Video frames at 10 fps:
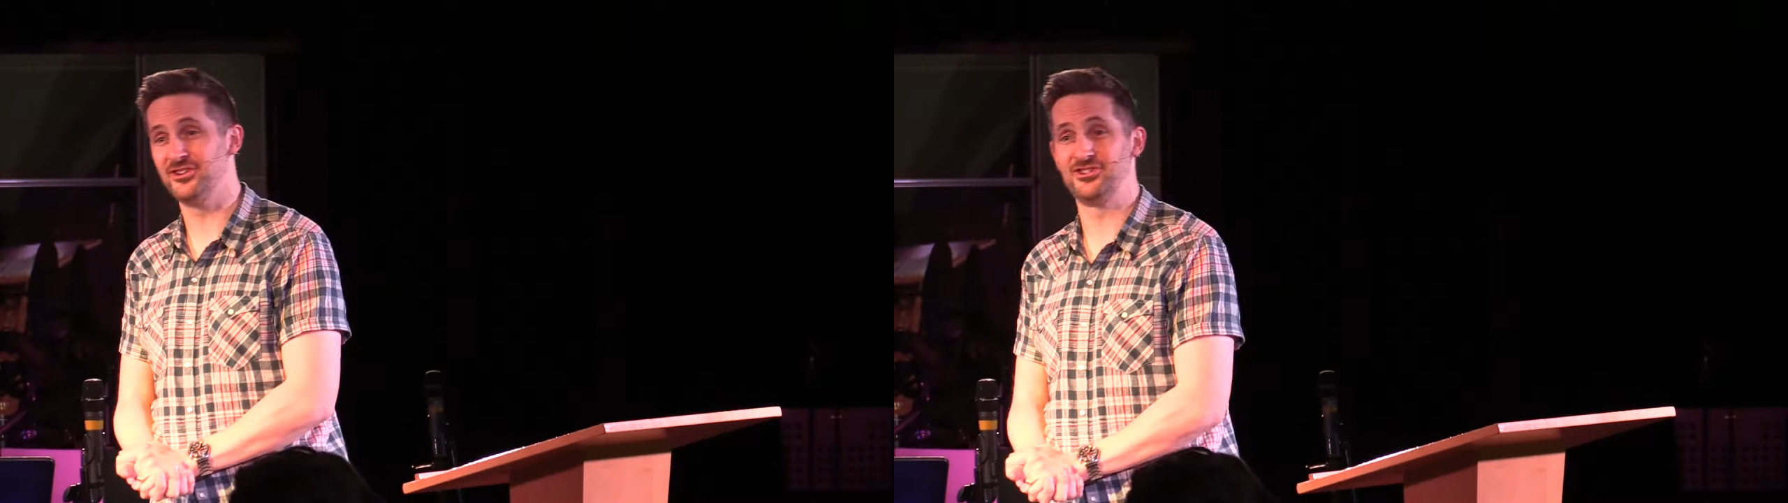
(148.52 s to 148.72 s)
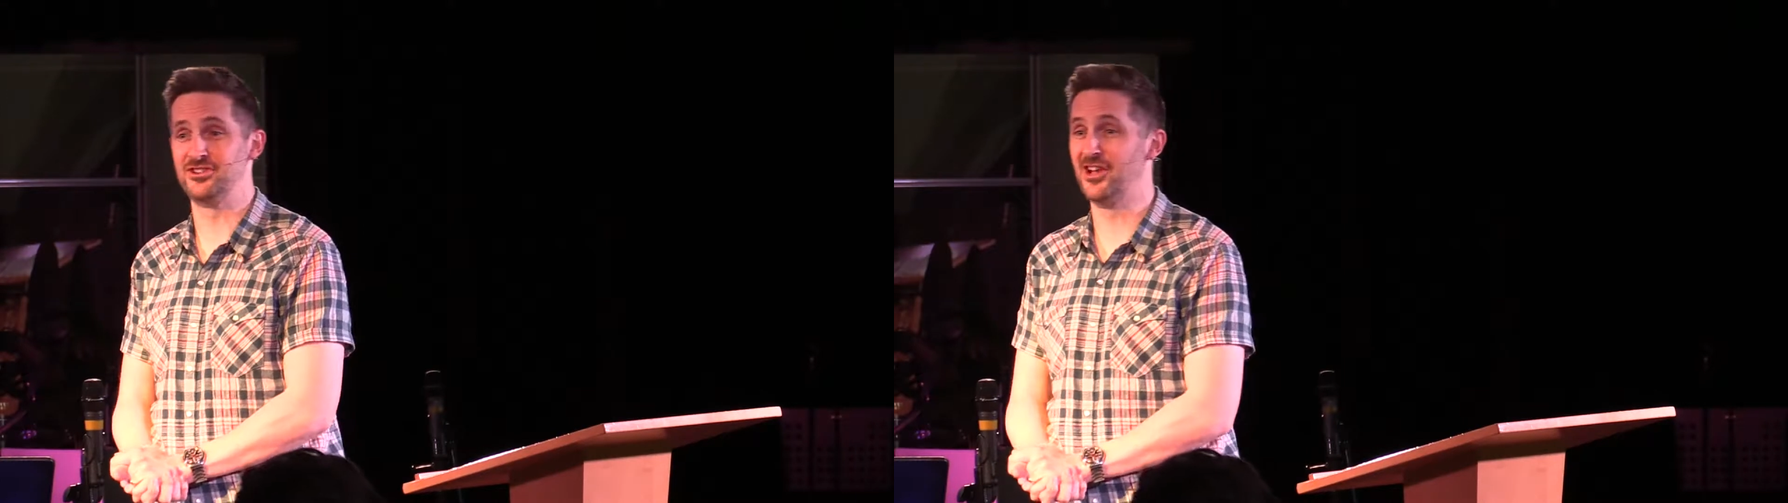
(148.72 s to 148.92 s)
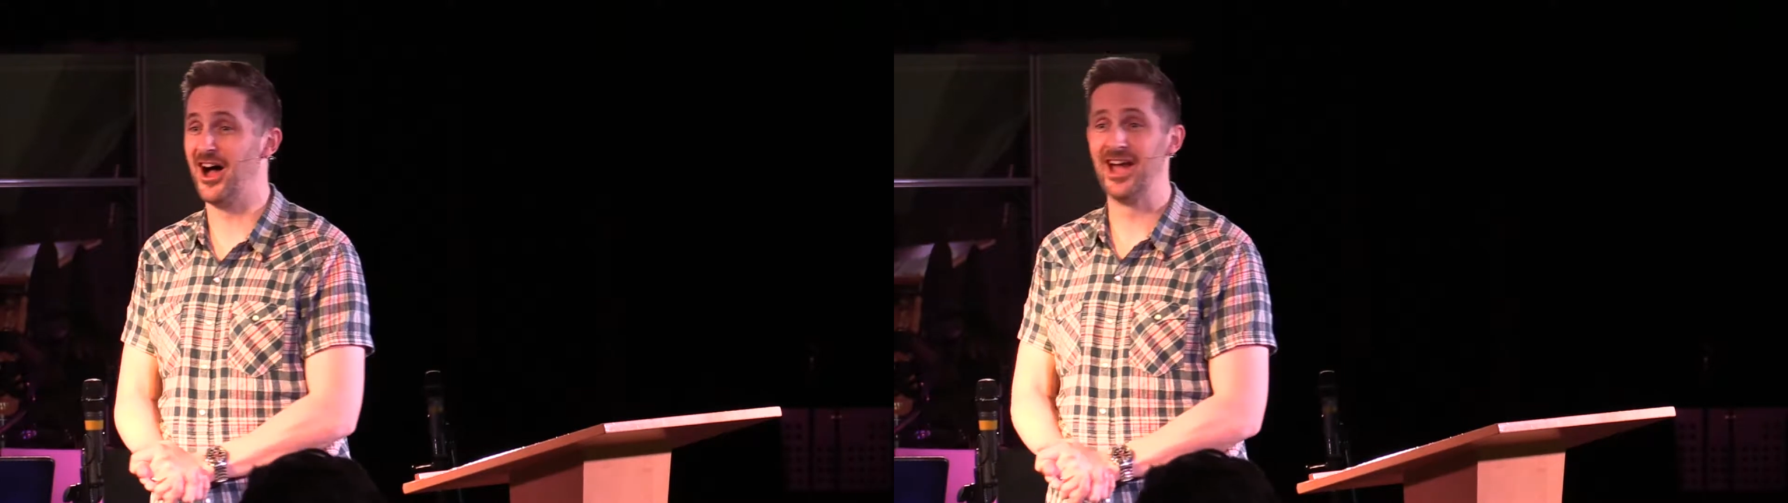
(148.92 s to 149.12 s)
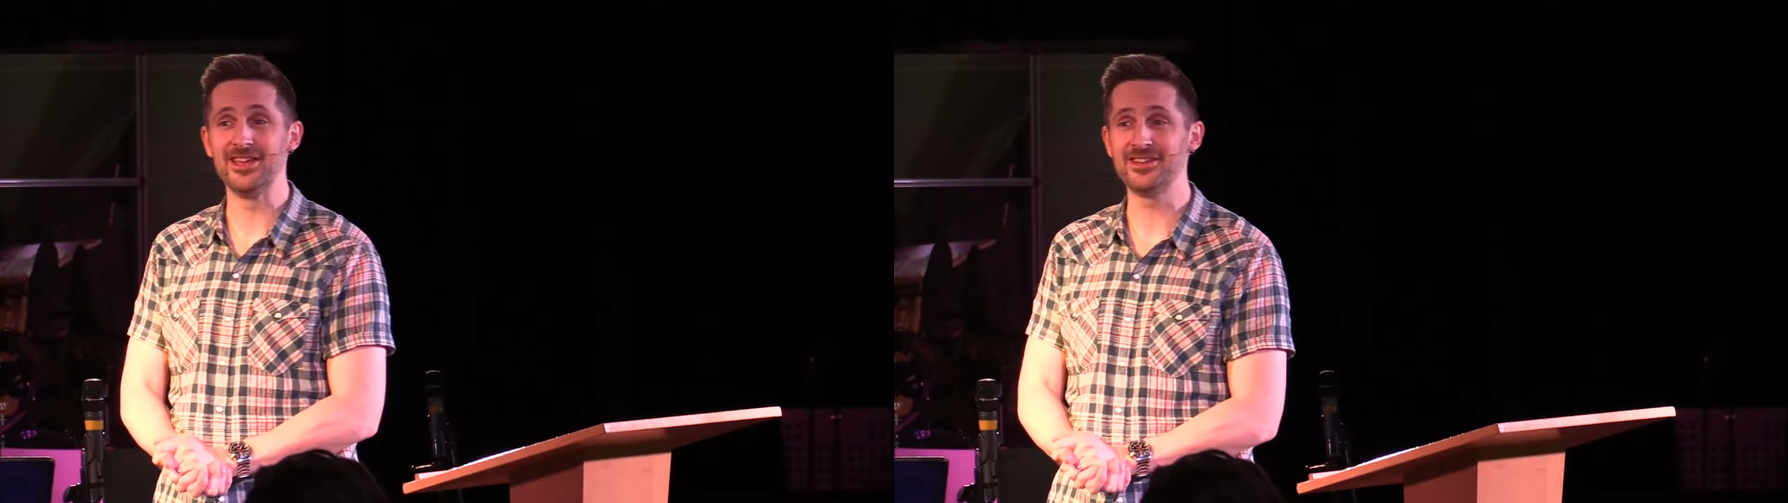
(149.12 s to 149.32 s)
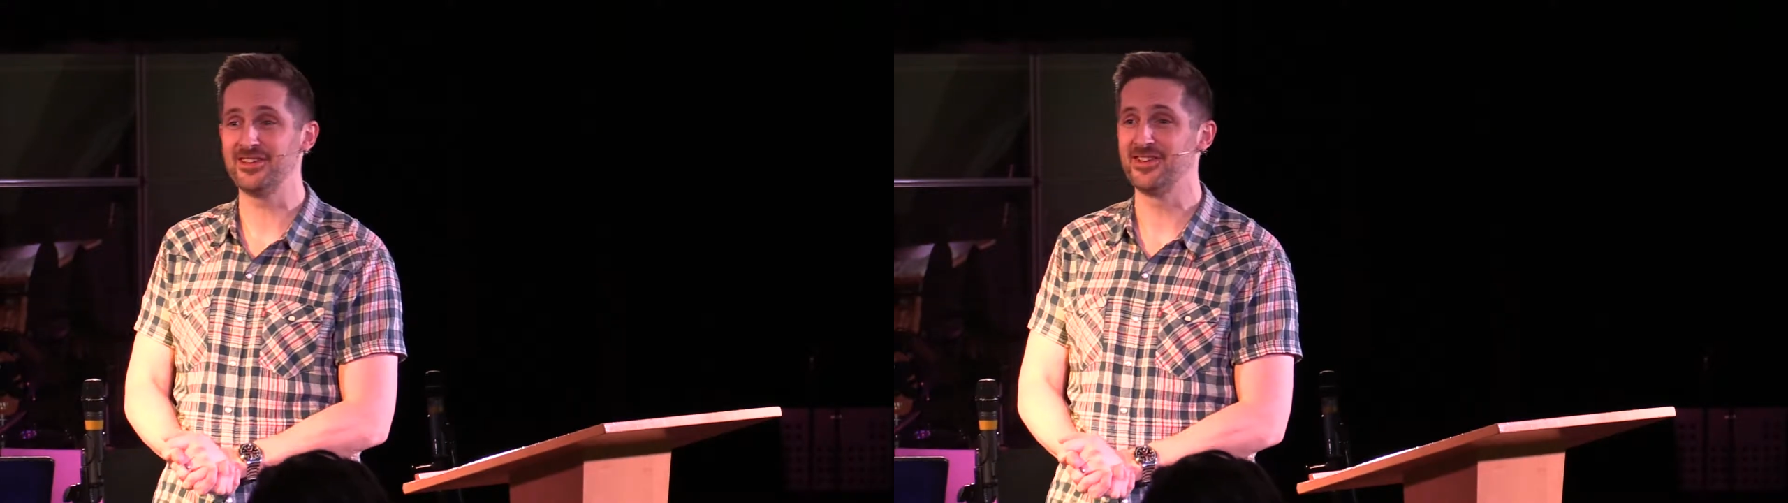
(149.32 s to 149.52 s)
as you
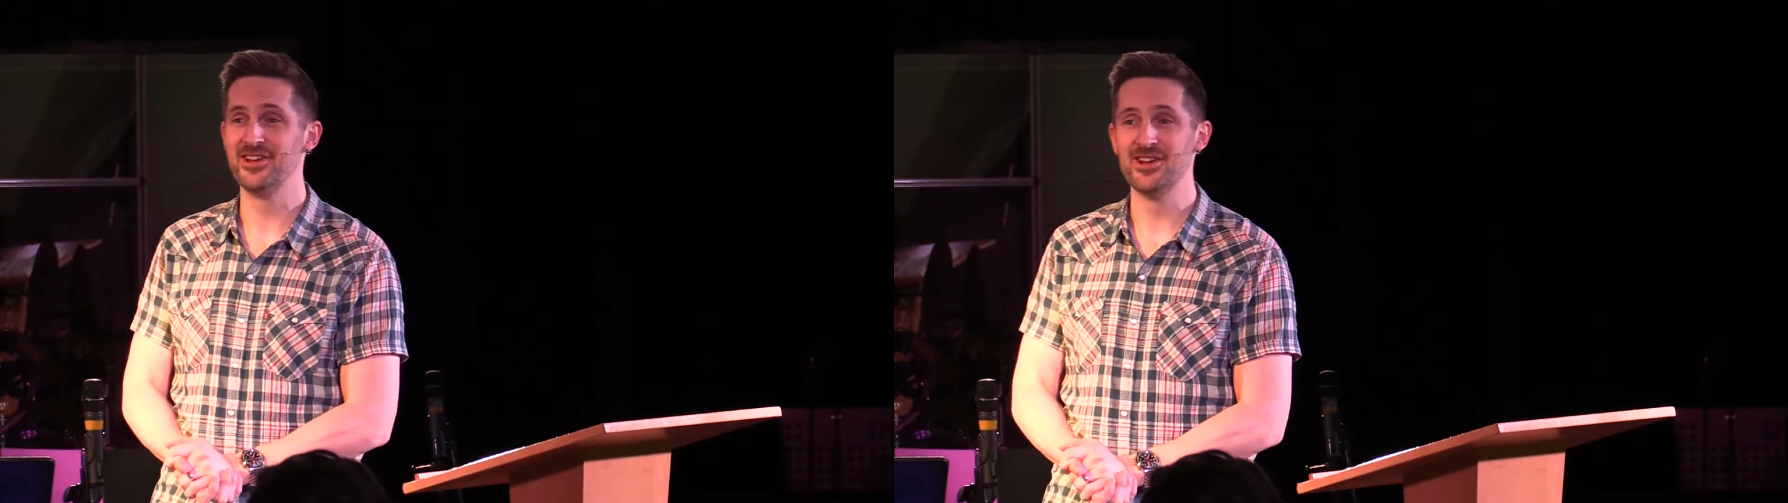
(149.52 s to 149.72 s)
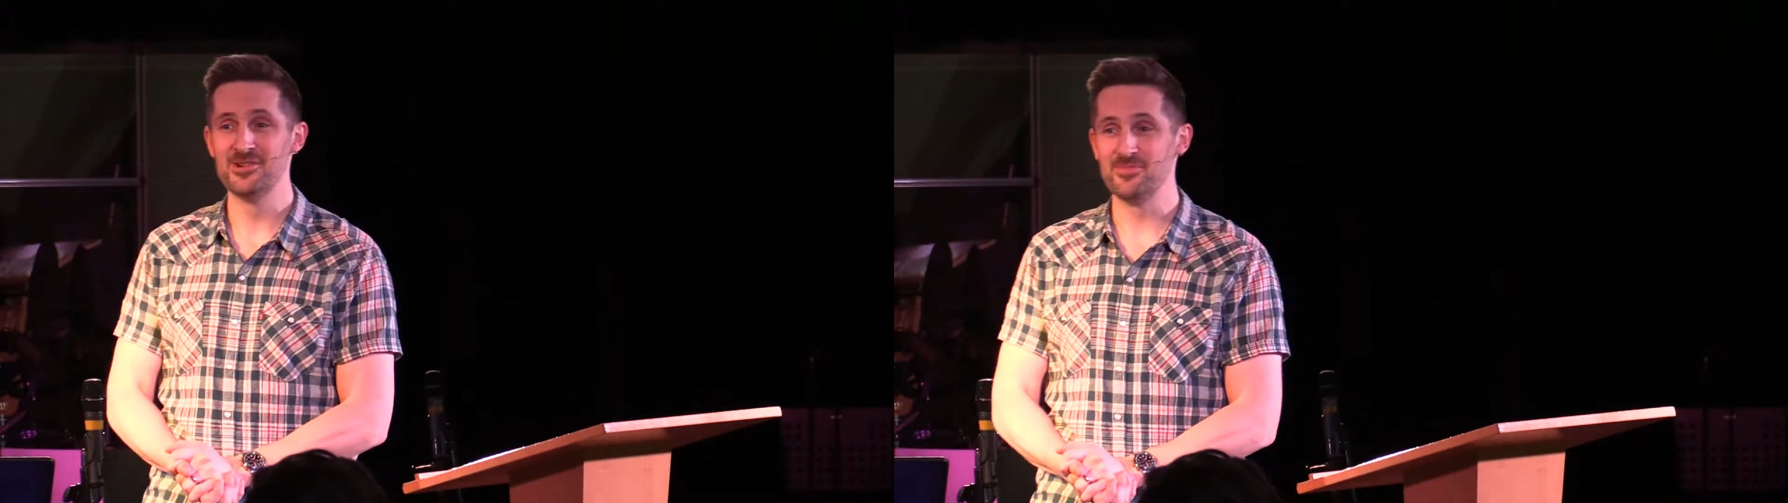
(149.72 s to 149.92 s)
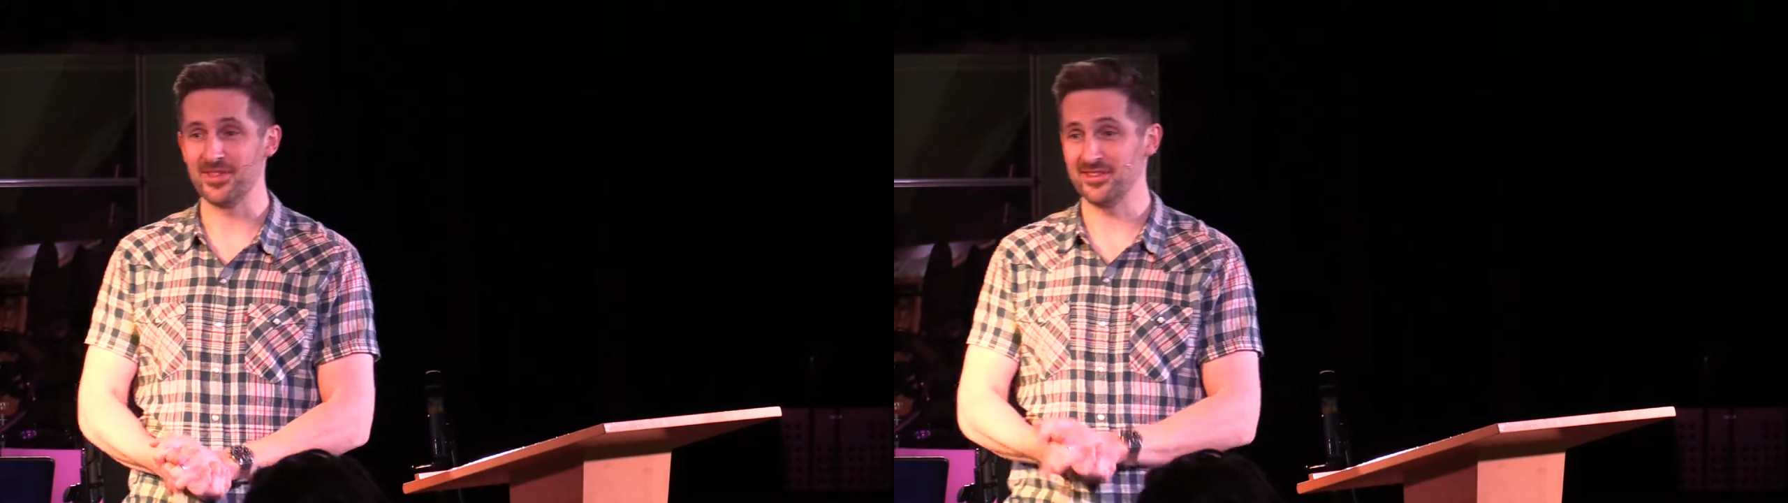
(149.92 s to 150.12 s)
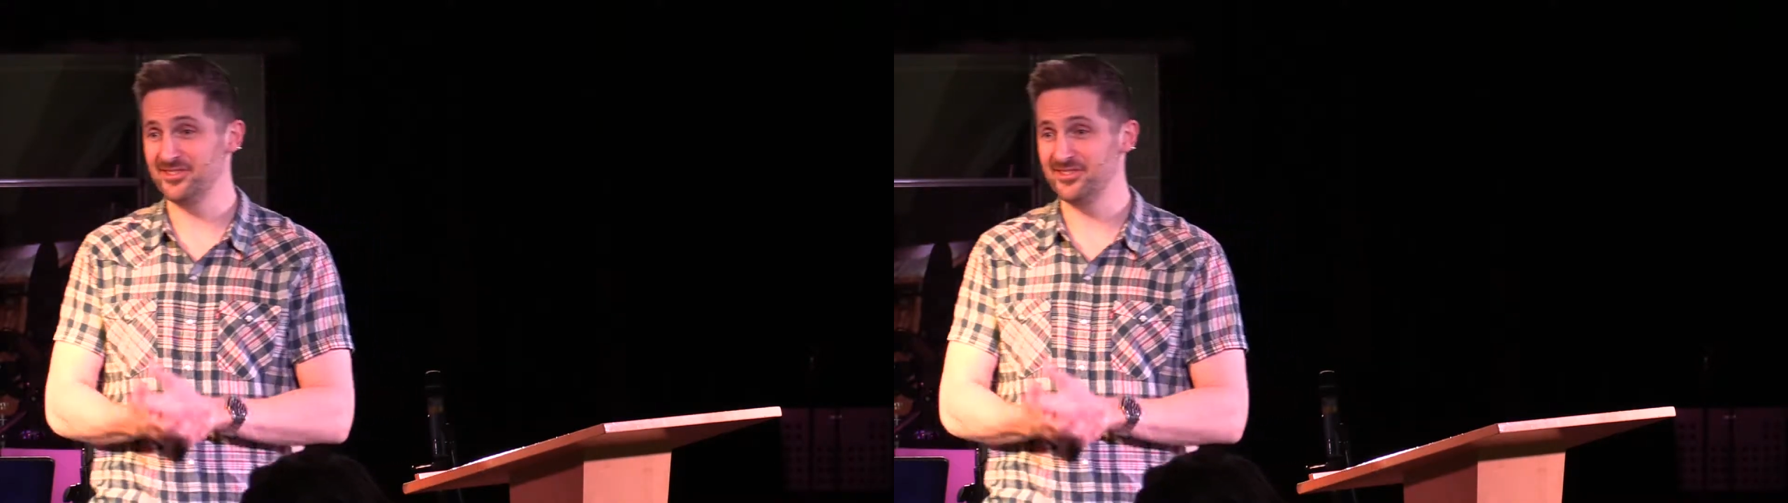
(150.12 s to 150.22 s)
like, but there's